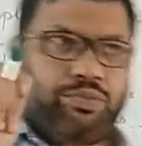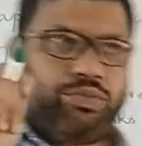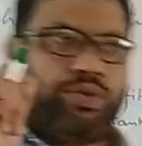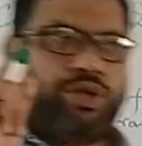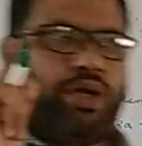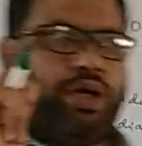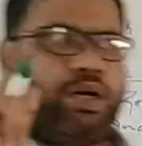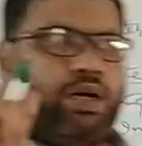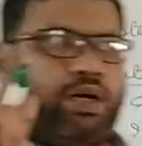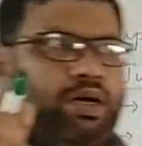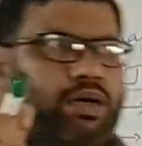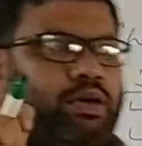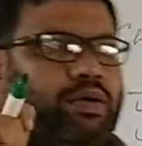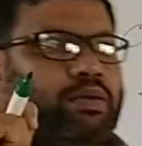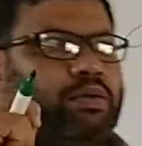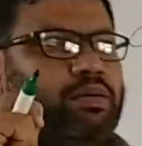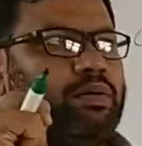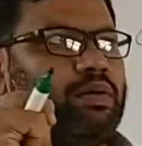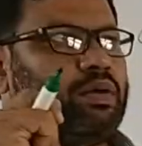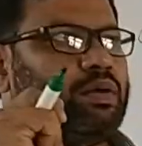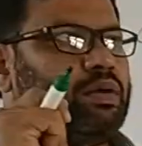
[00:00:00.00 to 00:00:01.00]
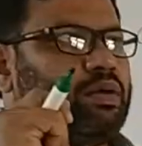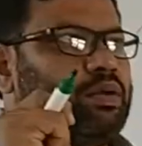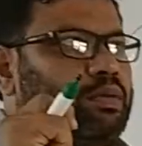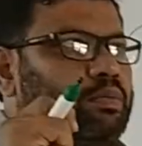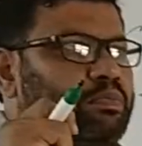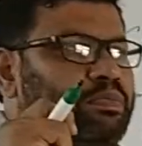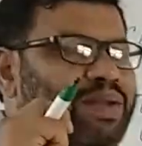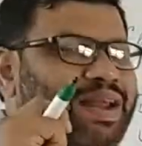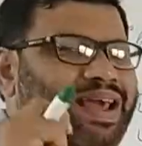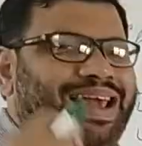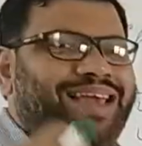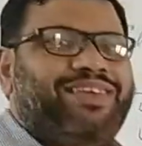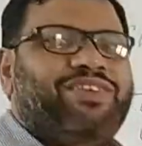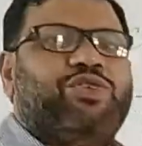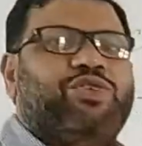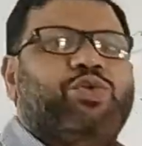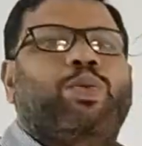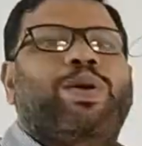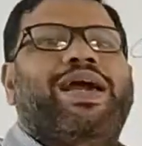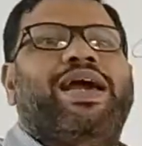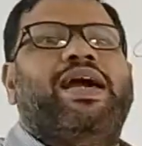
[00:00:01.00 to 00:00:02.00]
The place
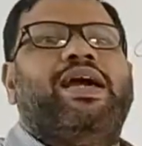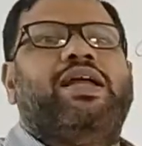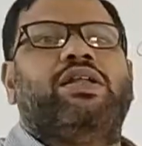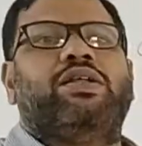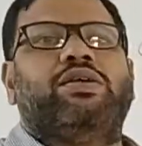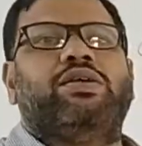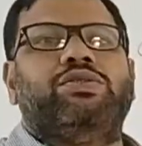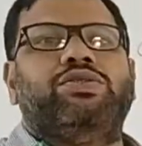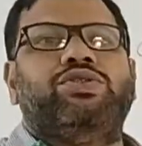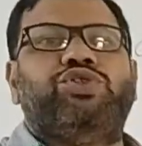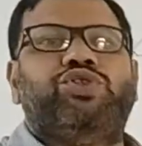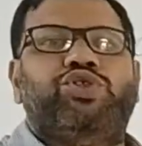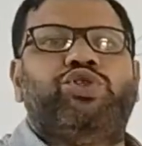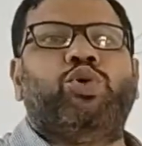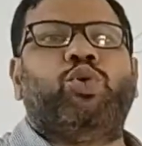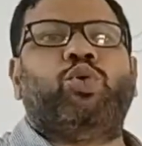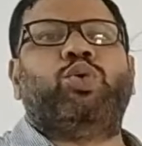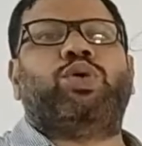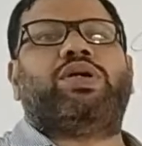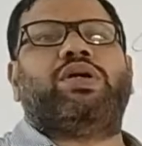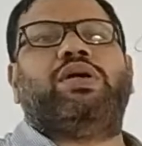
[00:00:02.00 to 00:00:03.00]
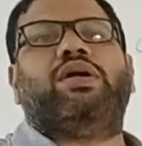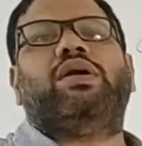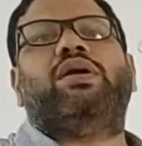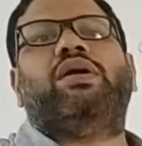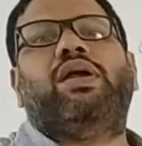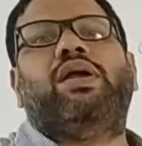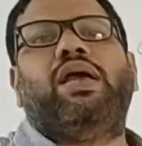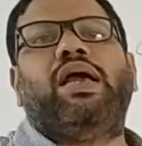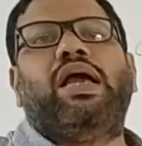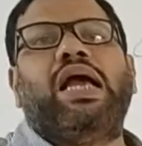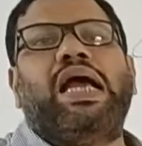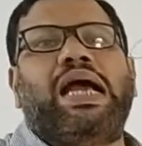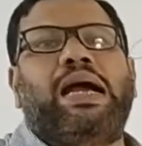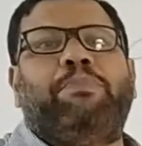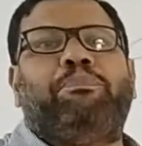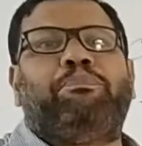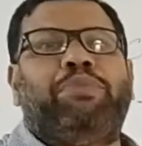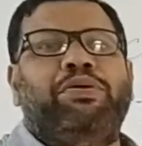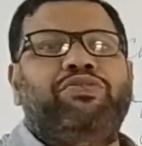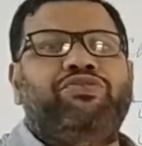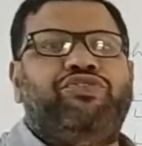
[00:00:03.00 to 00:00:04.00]
where jute
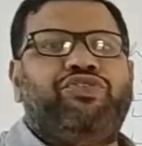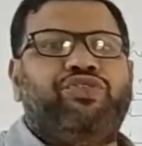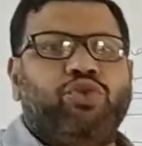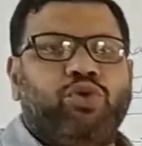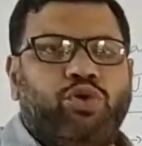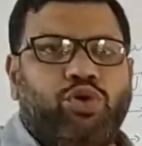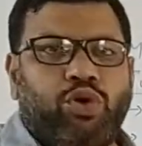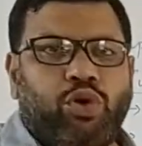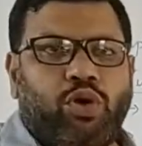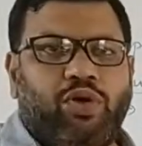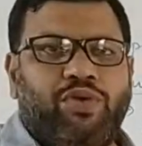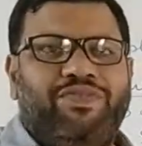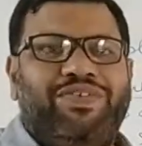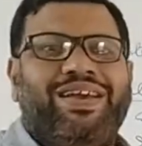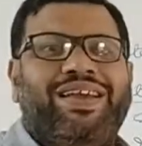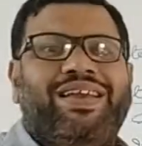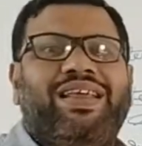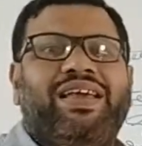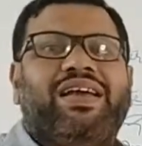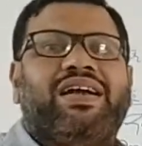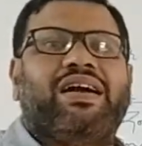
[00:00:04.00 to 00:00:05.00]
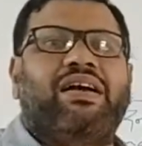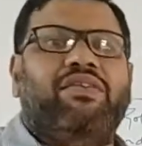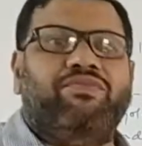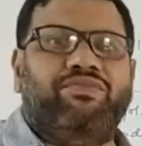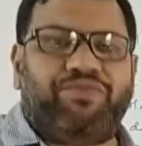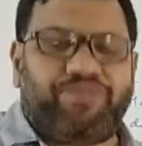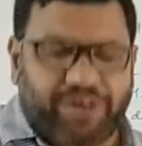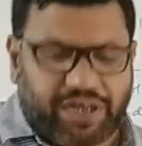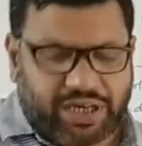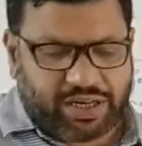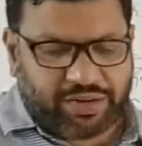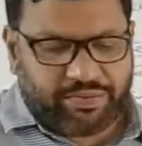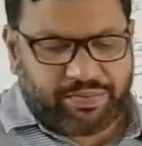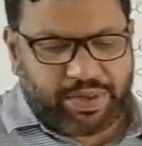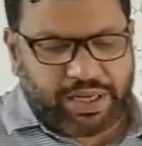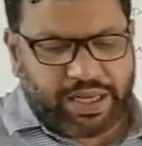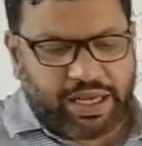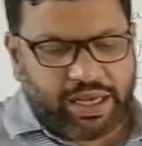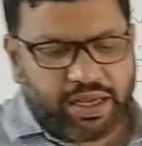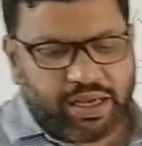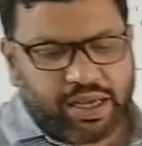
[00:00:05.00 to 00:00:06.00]
happens to grow very
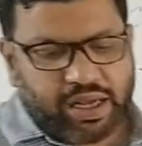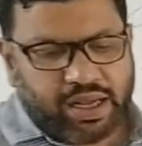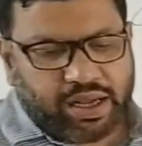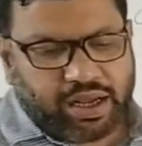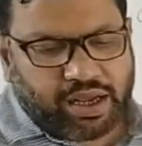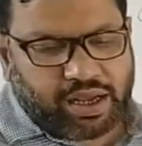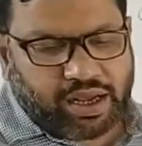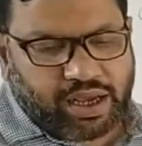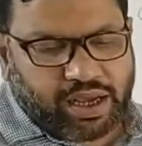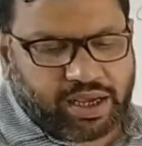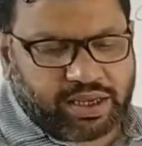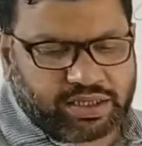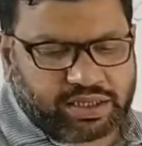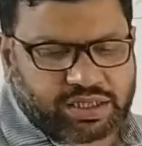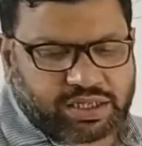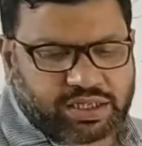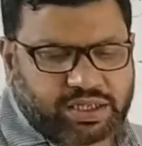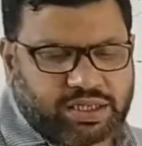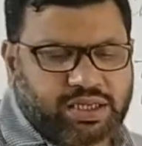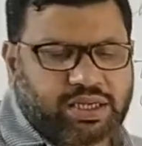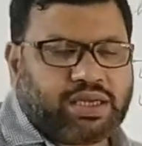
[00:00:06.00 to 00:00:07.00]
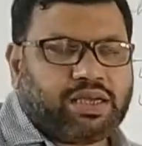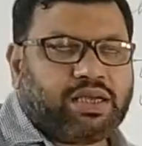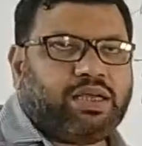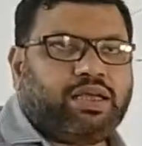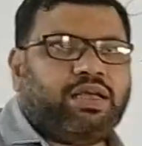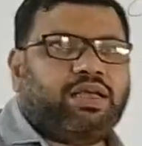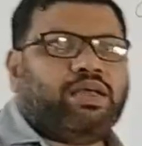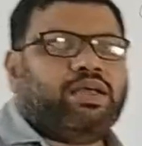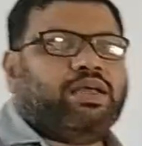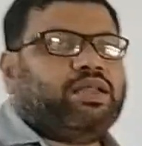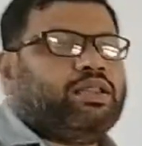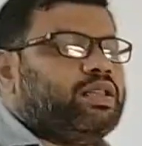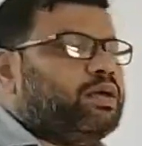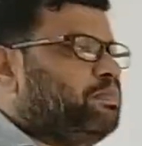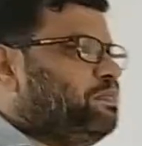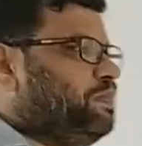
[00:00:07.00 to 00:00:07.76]
comfortably is the